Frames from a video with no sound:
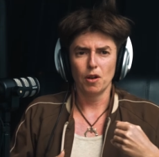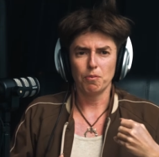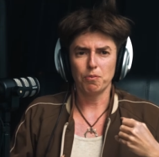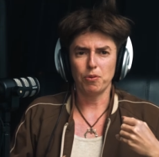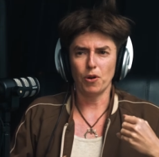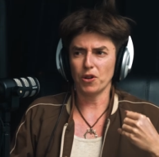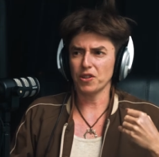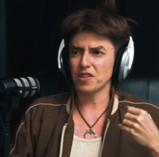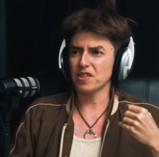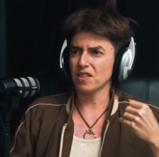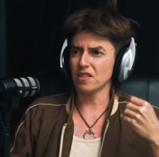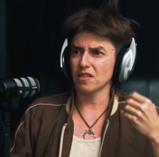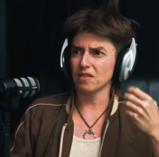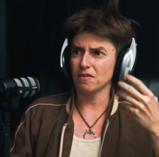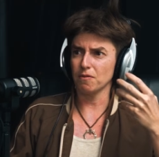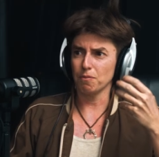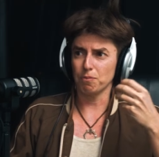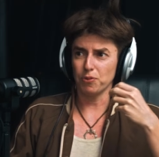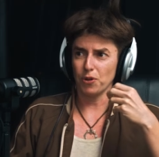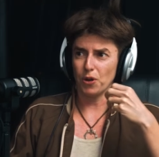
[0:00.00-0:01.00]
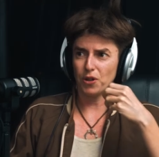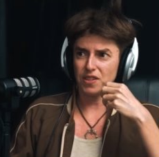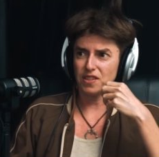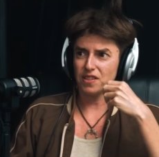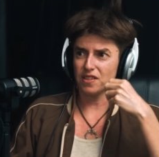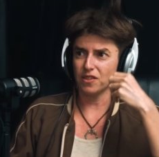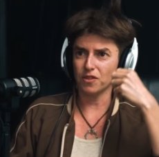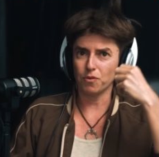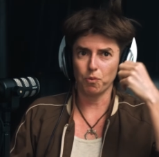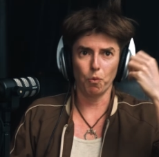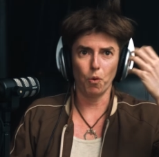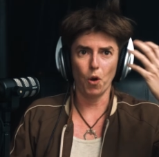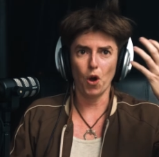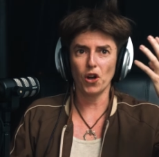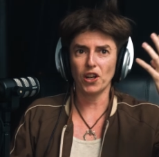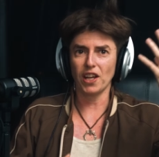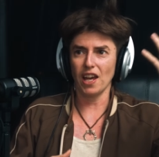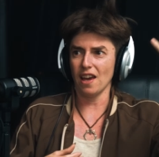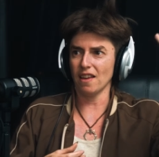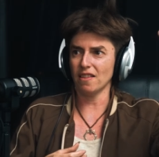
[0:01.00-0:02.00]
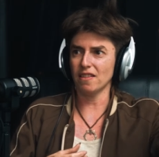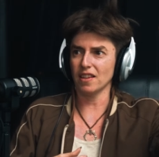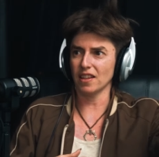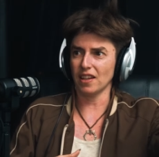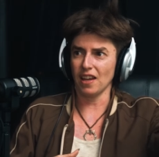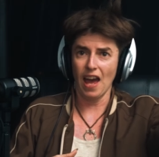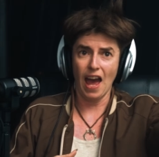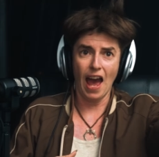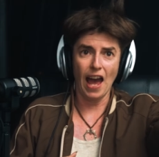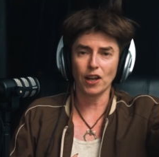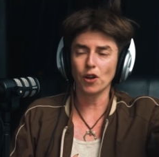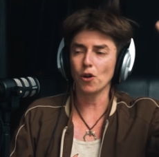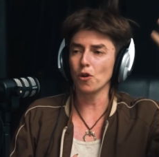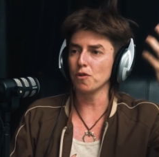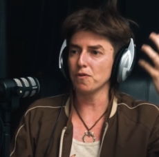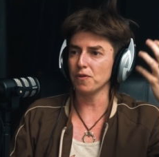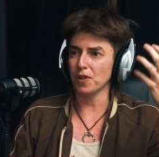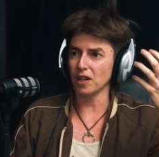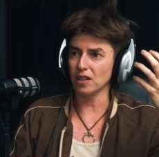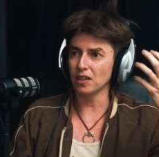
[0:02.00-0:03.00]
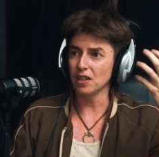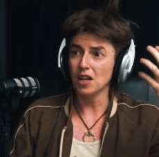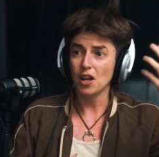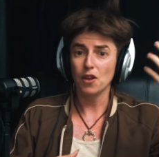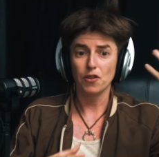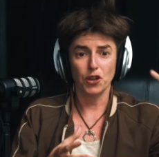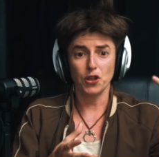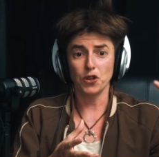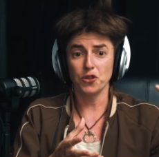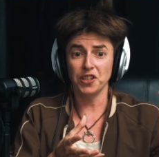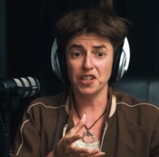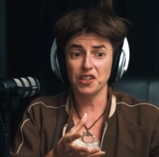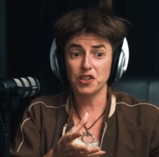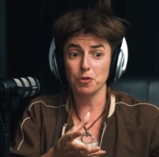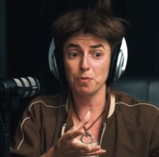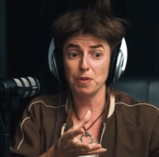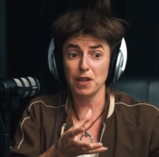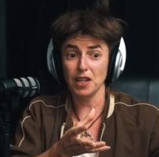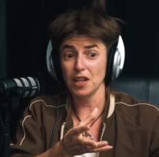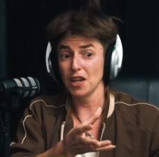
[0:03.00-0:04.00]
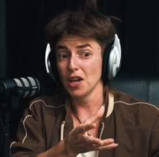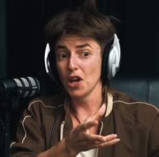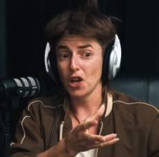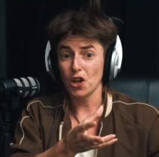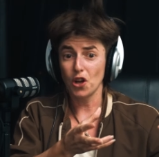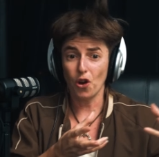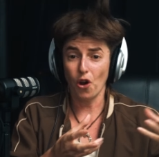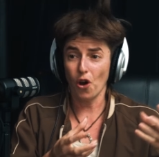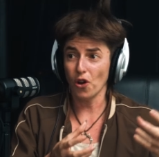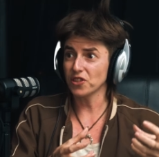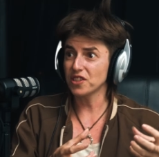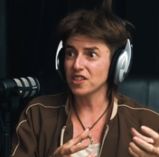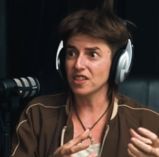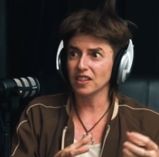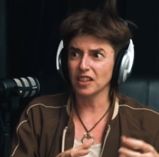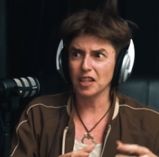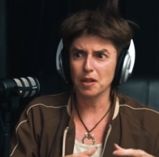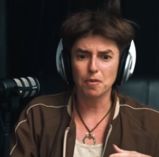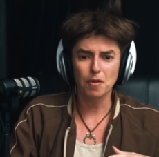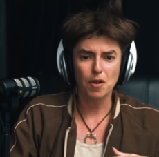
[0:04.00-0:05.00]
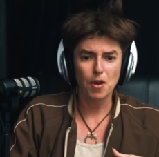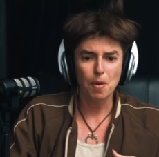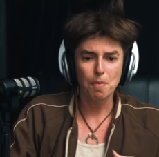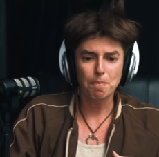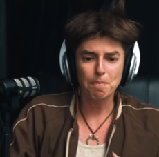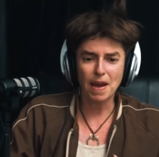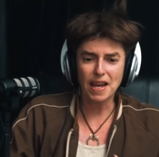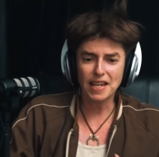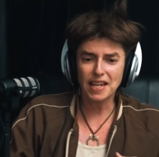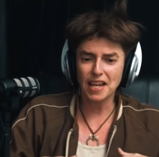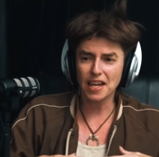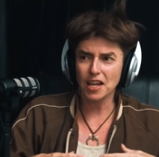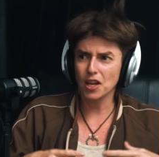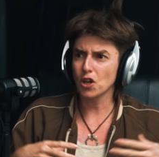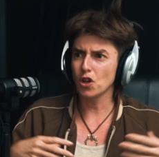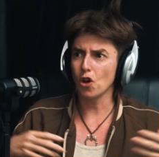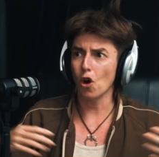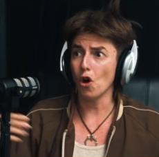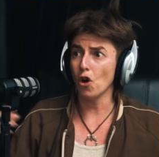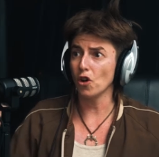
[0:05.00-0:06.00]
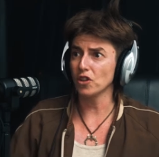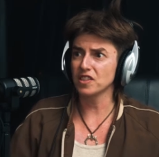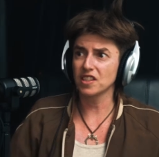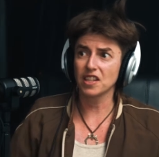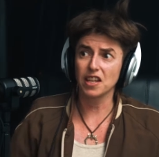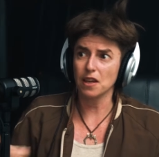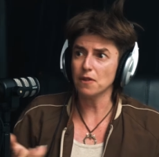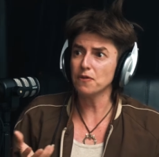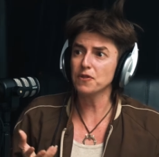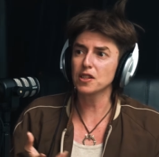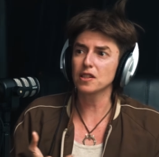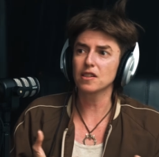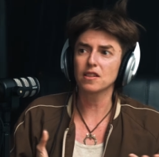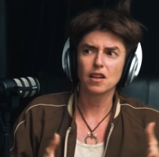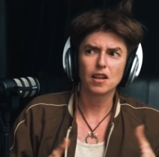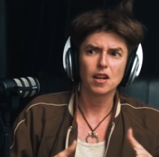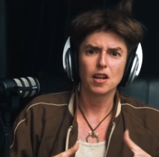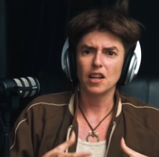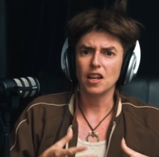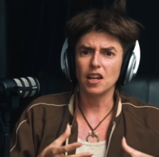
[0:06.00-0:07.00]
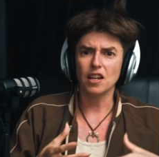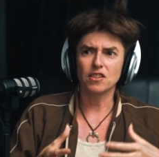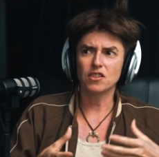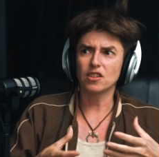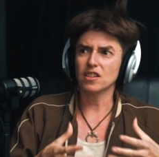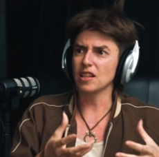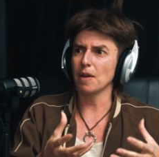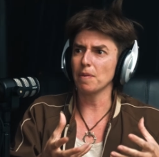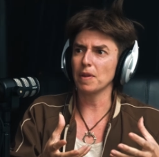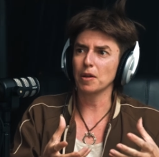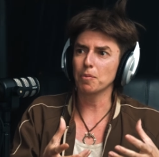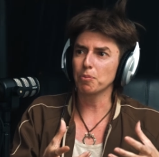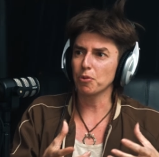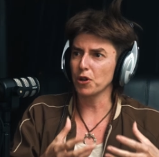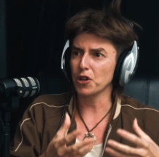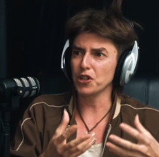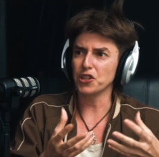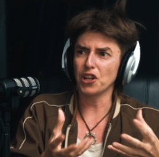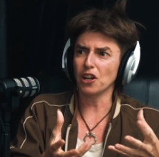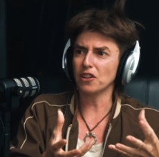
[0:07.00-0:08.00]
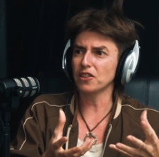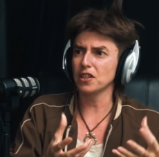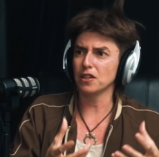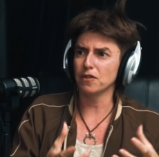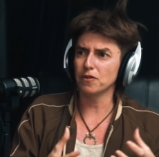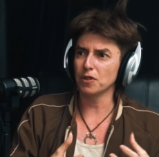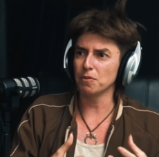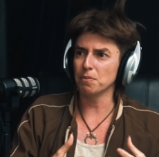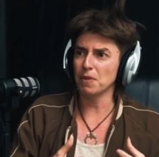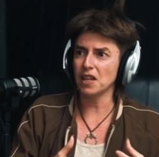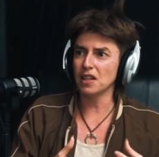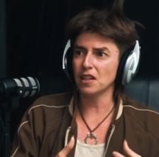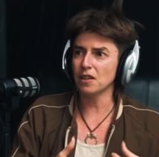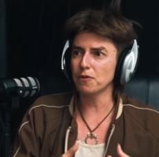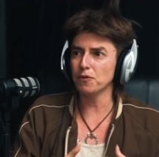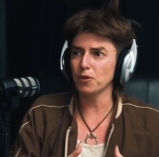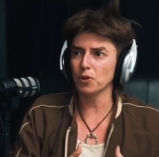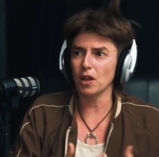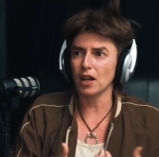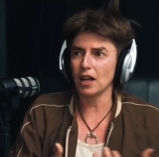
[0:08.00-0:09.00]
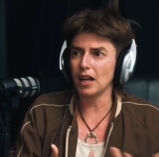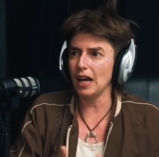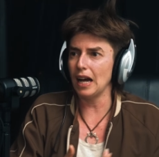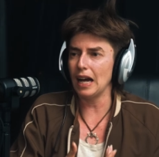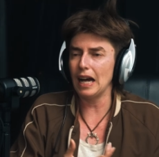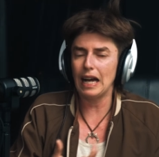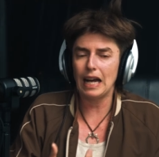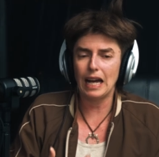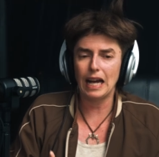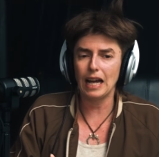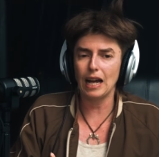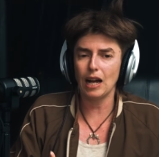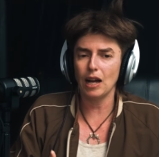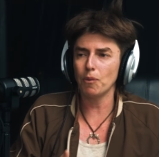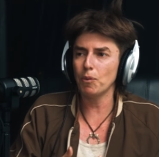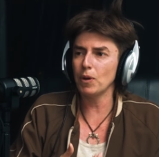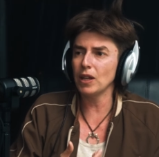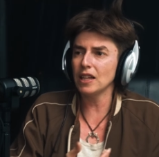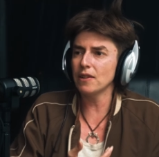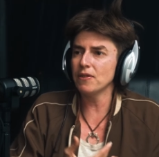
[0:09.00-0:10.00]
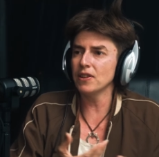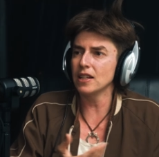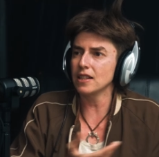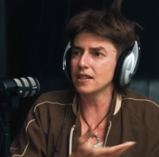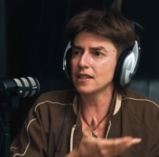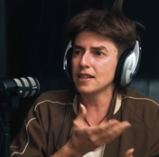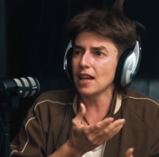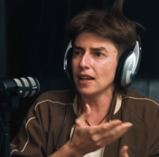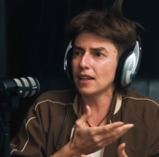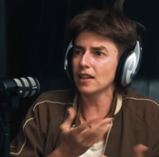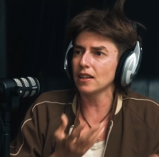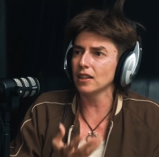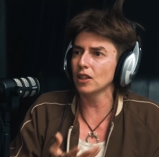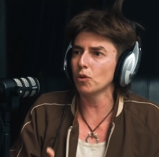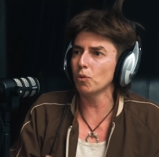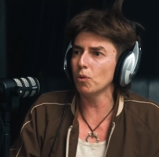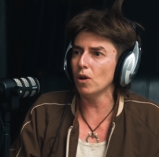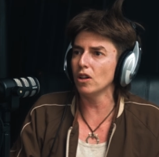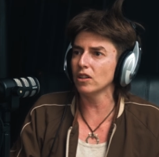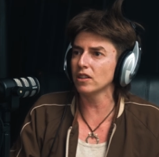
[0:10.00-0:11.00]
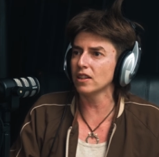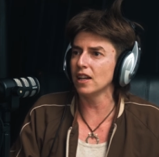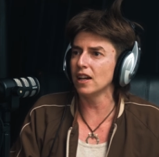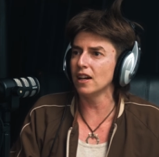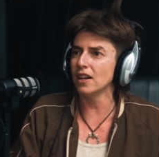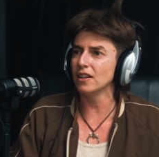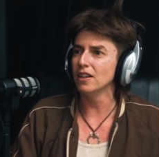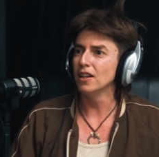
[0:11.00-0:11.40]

Protestant work ethic hangover that you need to be constantly making God's gifts into something productive and meaningful. Like, we live in a secular world now.